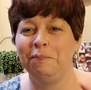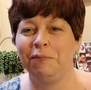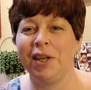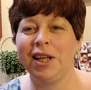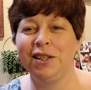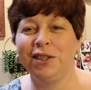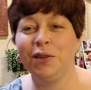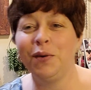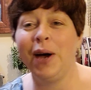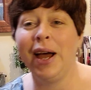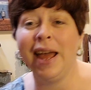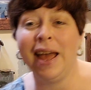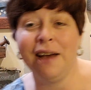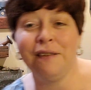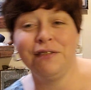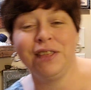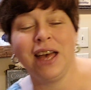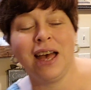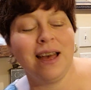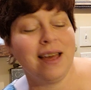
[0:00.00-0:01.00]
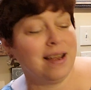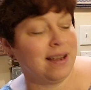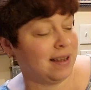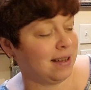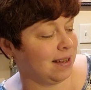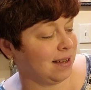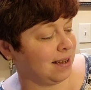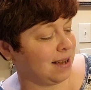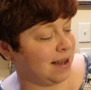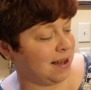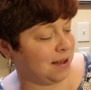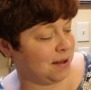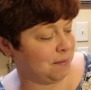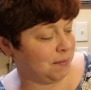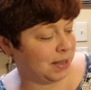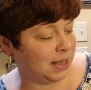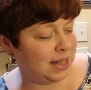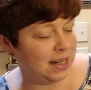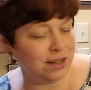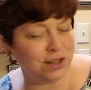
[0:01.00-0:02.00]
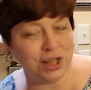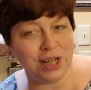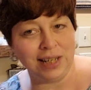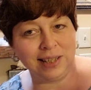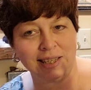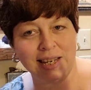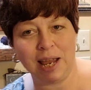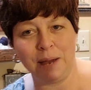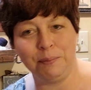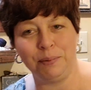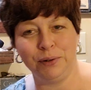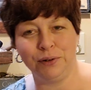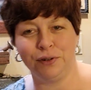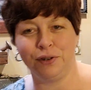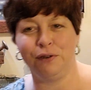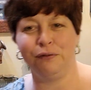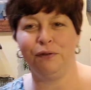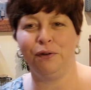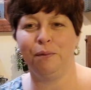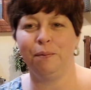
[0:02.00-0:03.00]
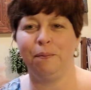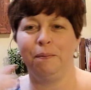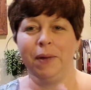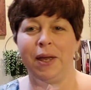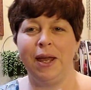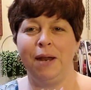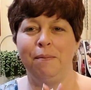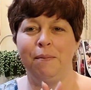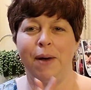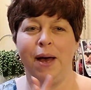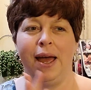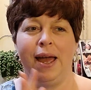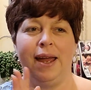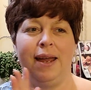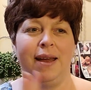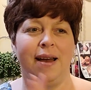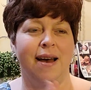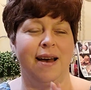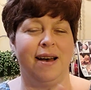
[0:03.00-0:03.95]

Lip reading: And so I have that stitching samplers over in my